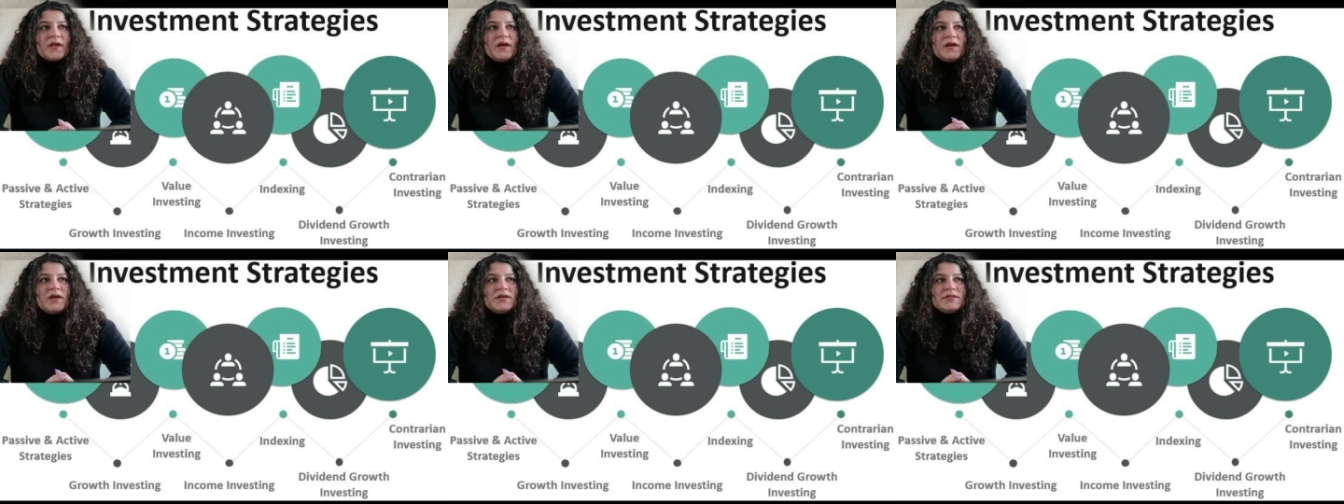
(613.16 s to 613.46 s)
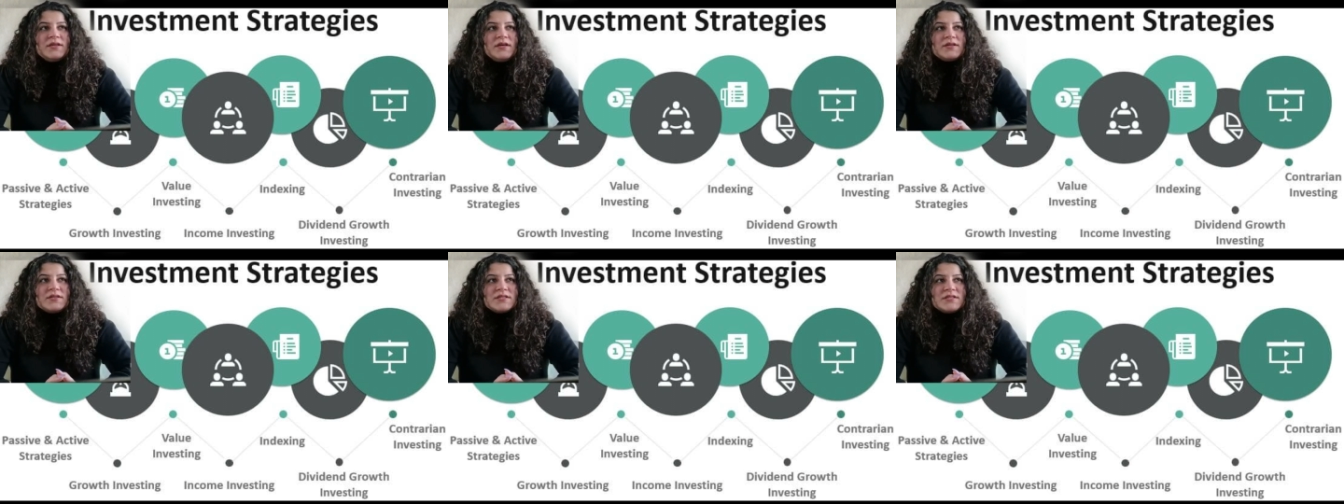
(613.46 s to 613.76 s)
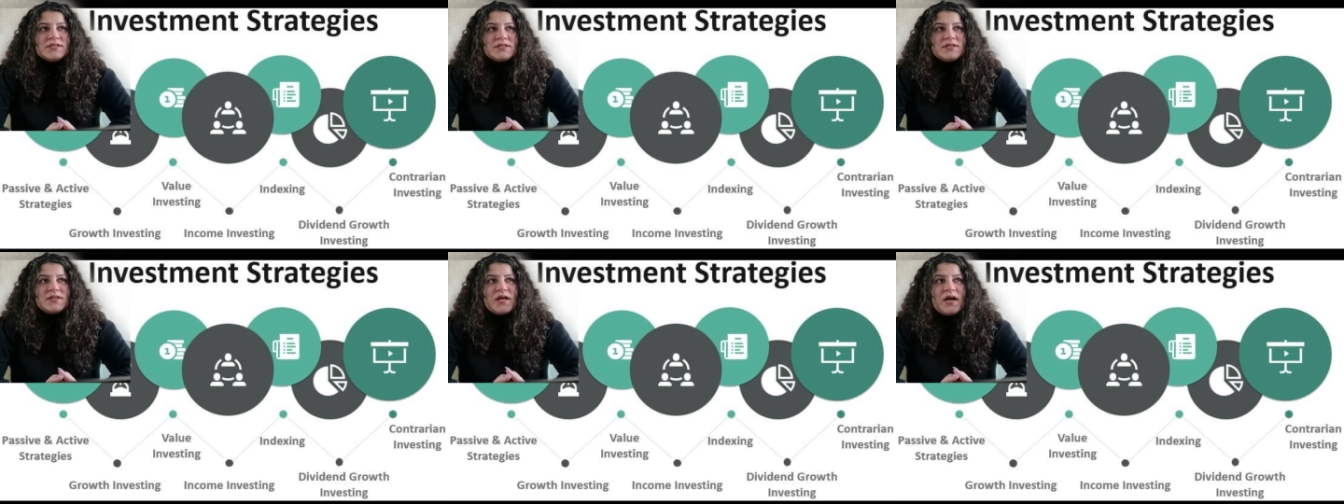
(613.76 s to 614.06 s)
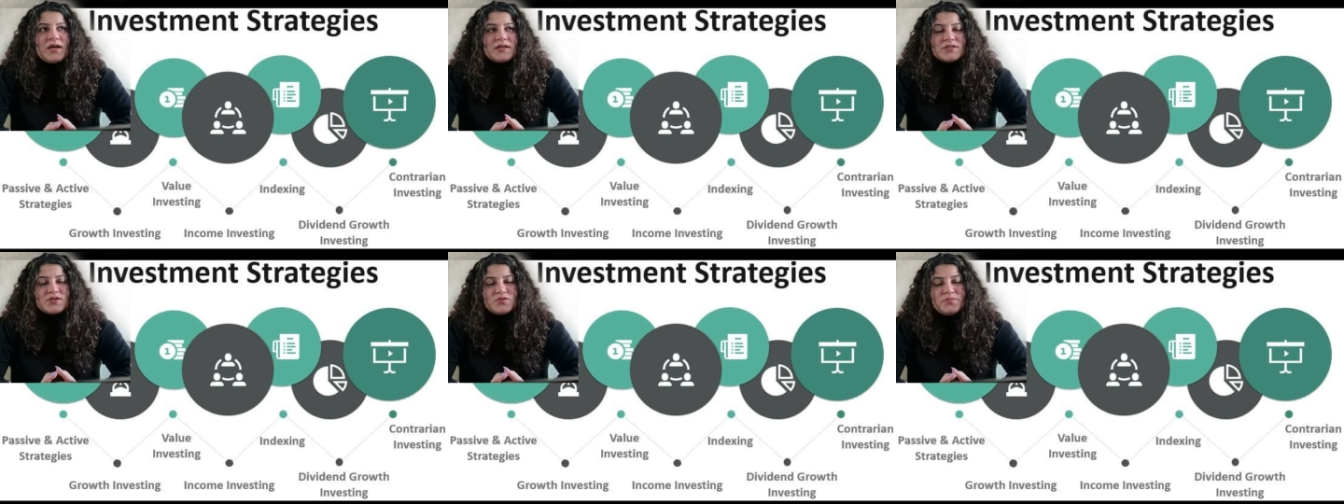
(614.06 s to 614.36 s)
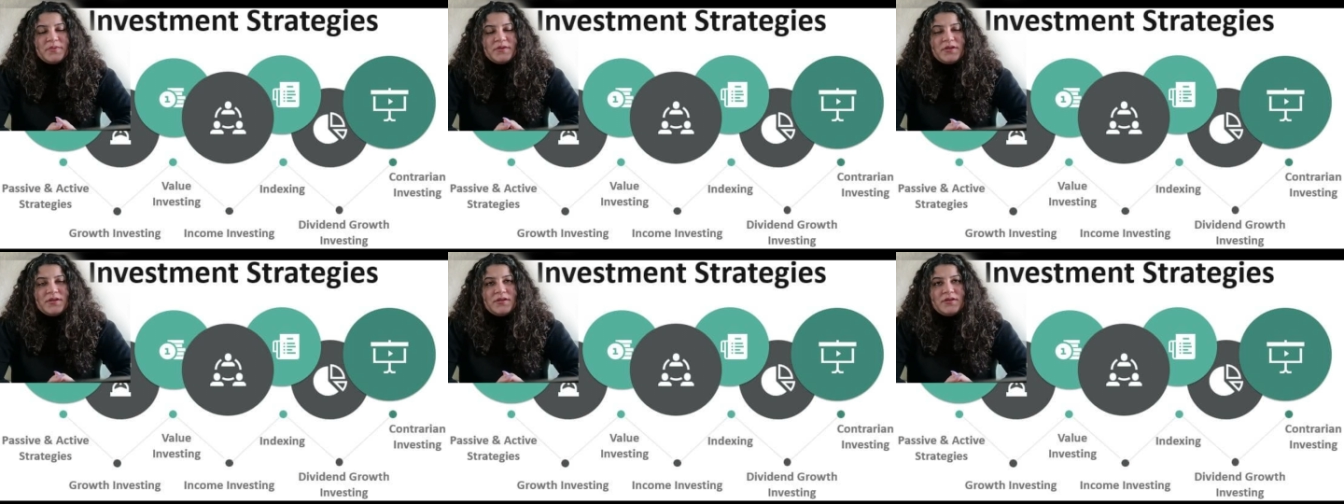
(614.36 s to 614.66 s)
There still has to
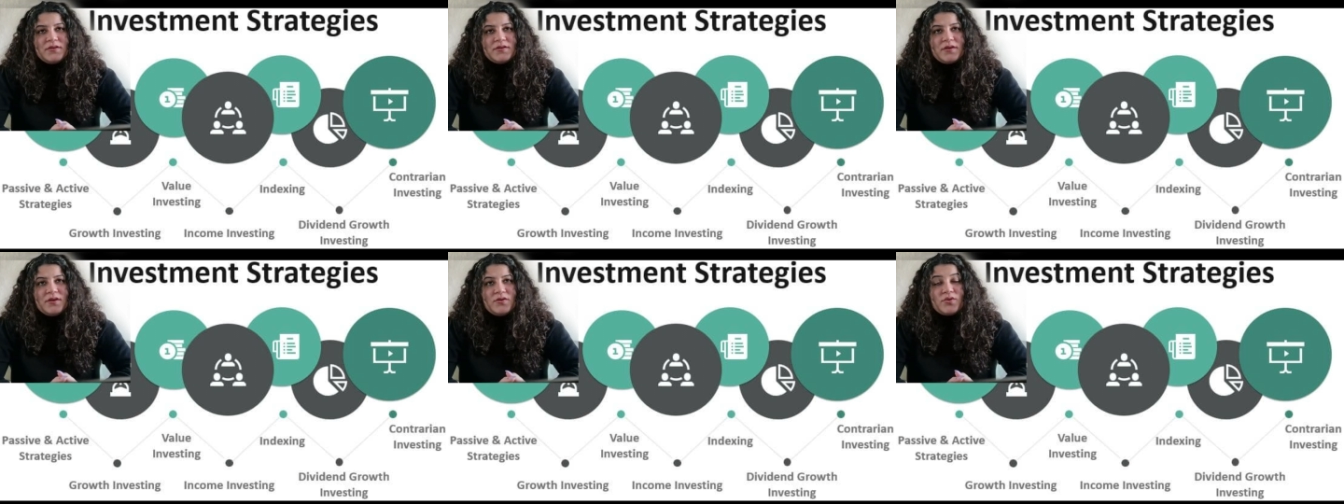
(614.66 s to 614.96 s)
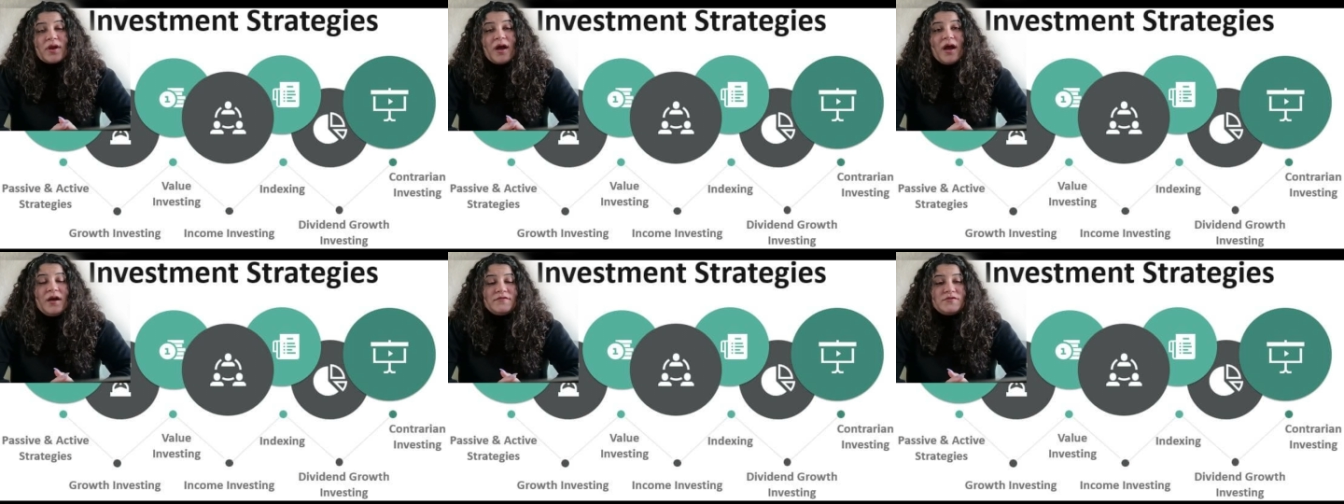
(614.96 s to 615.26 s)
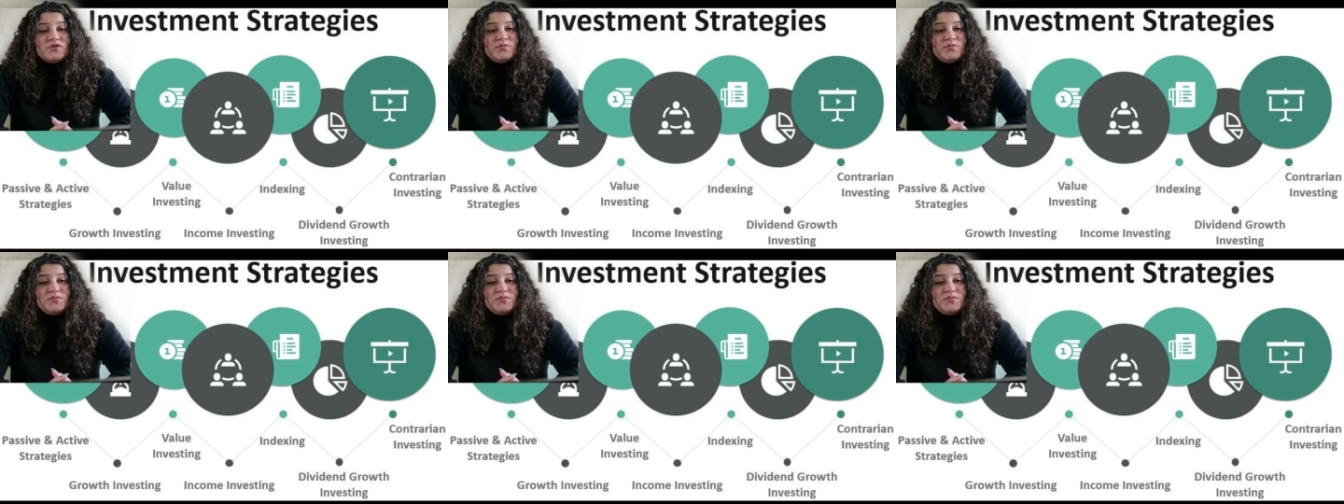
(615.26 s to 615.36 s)
be or have